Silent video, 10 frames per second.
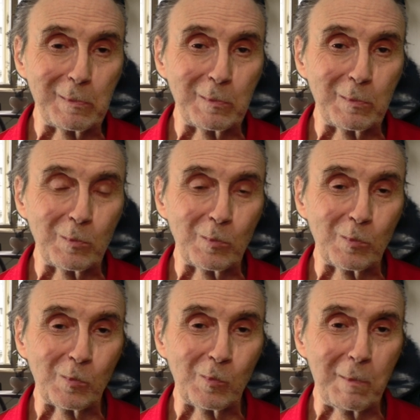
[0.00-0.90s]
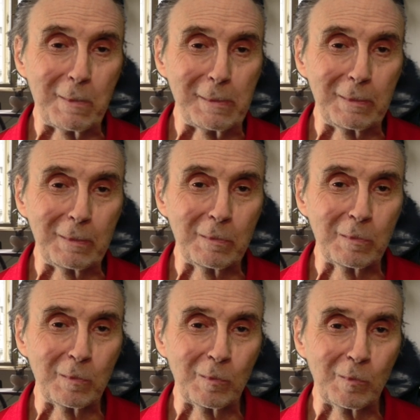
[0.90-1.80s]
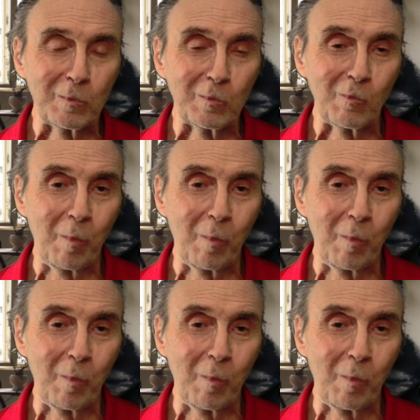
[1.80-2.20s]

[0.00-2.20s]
No words are spoken by the person on screen.